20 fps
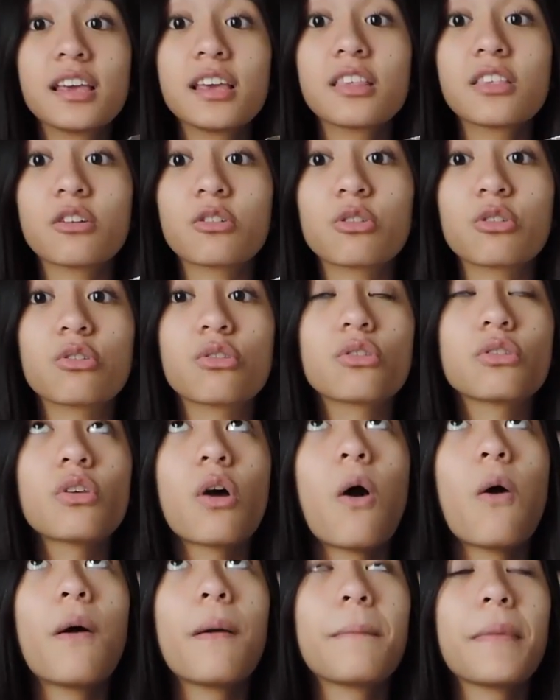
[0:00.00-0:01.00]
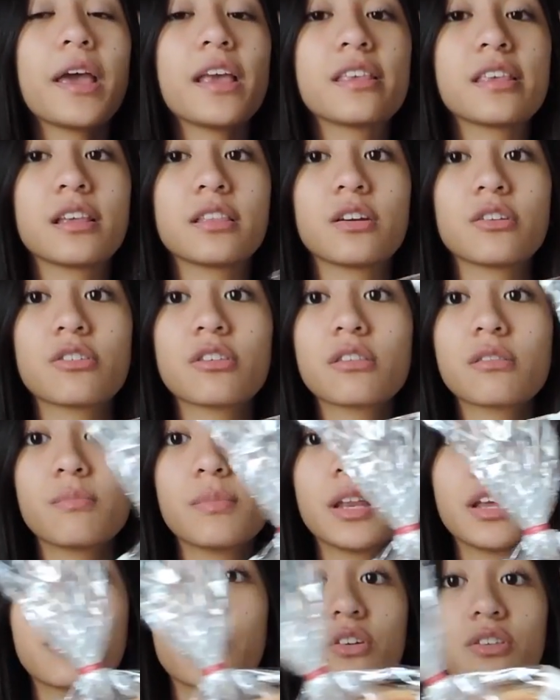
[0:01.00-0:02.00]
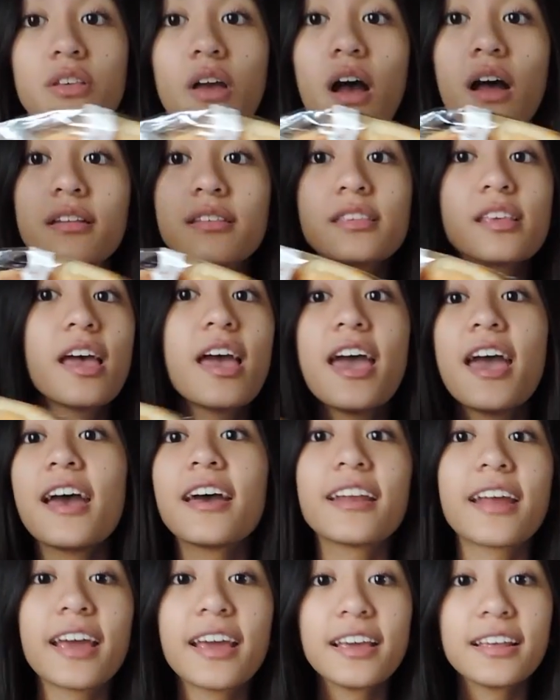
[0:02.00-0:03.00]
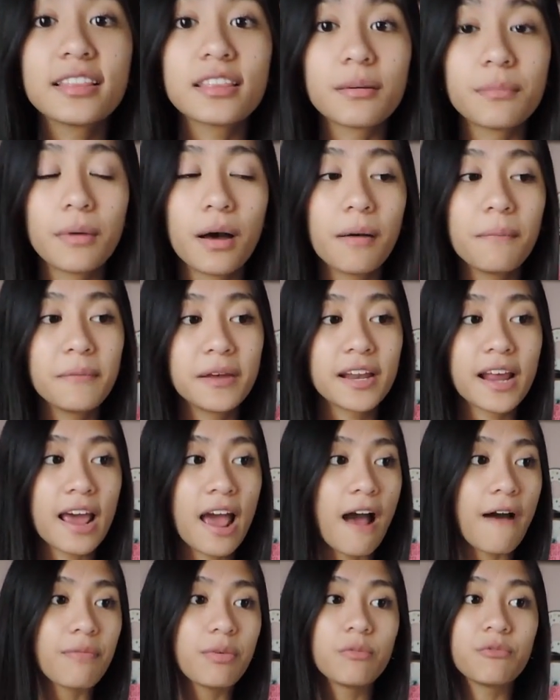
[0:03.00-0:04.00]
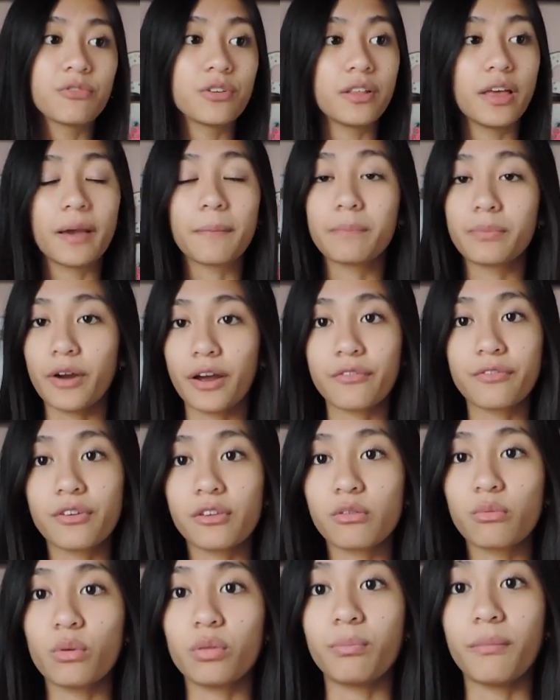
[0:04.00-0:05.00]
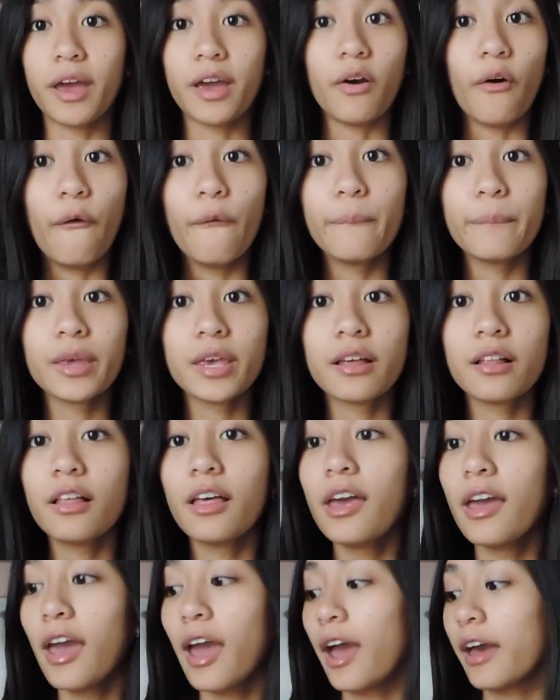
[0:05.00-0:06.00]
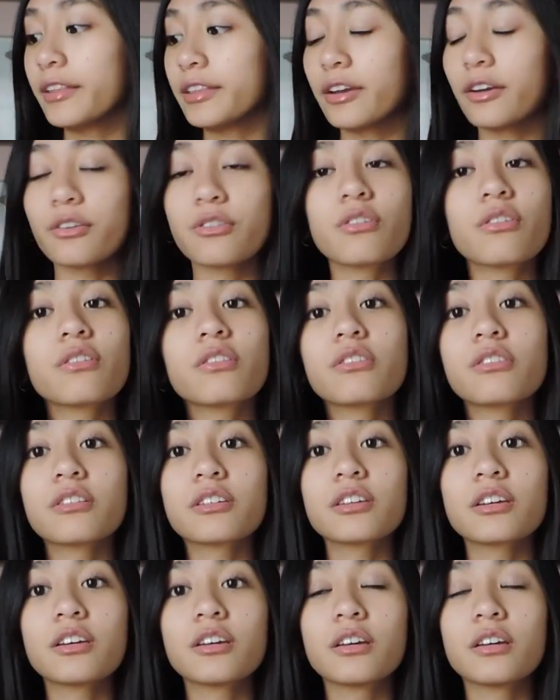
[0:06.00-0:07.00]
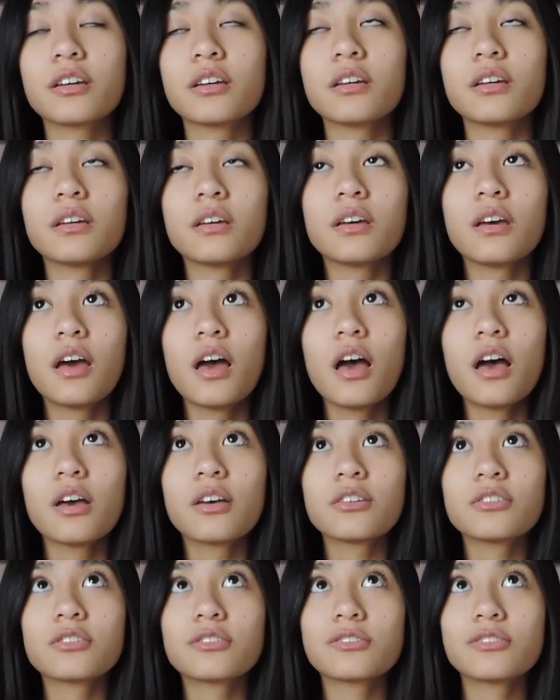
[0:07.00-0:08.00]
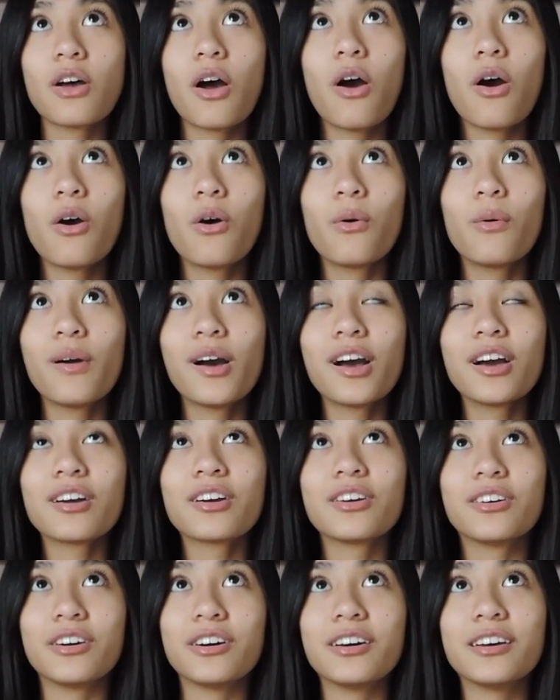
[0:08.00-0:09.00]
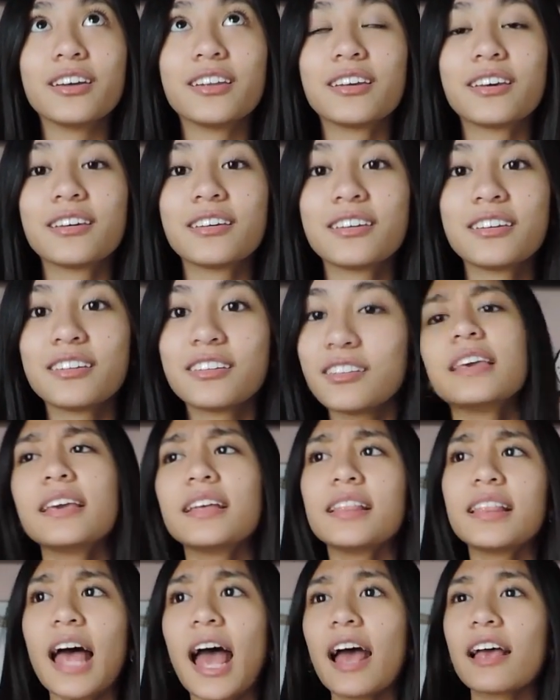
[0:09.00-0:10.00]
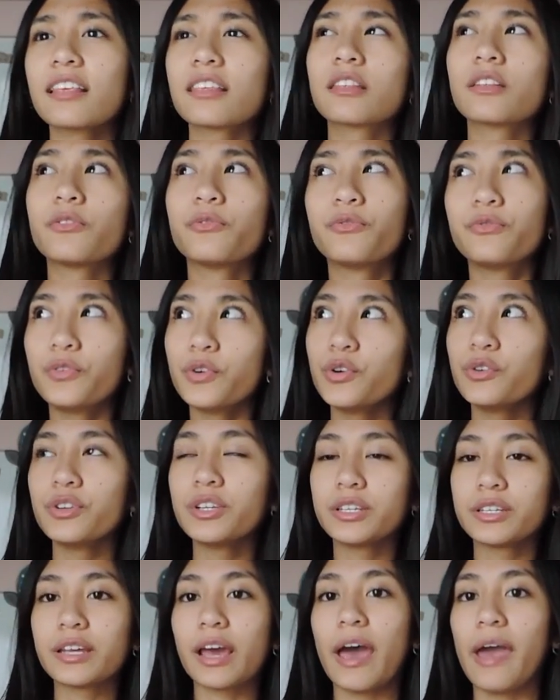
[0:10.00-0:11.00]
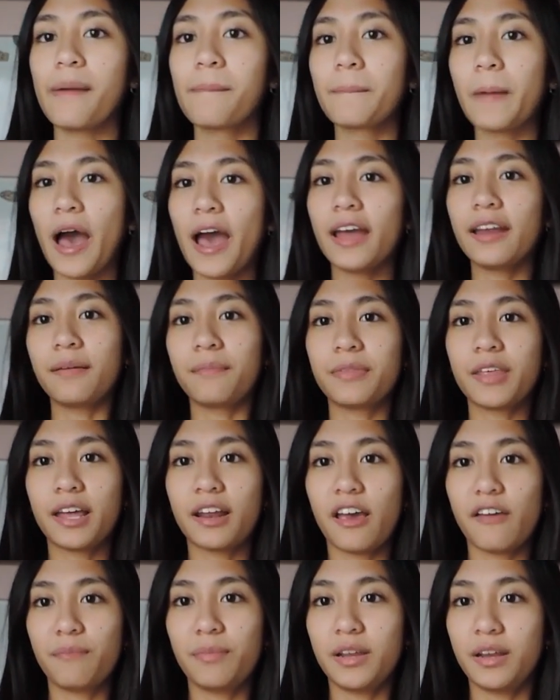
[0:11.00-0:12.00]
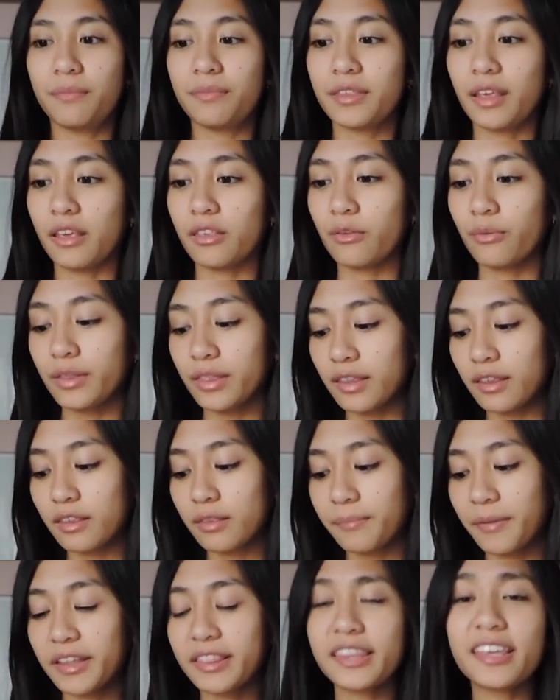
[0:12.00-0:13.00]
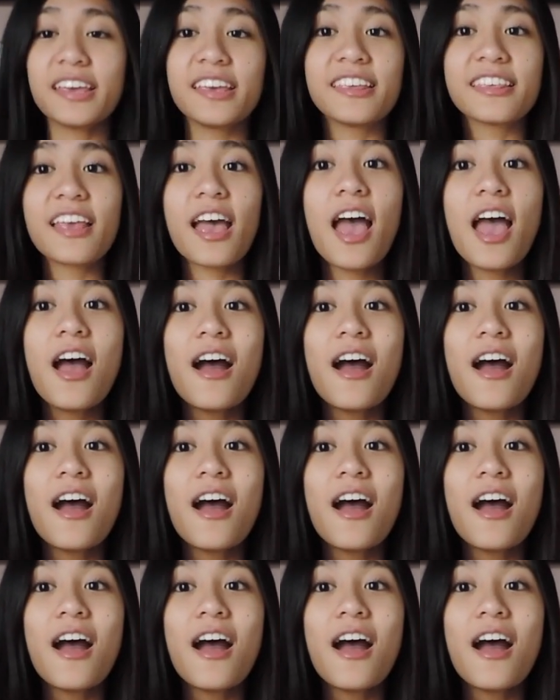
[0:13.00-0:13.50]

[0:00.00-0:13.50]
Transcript: These are just so amazing. They're just mini croissants and I heat them up and I have them for like breakfast with my oatmeal and they're just so good. The last food type item that I've been obsessed with this month is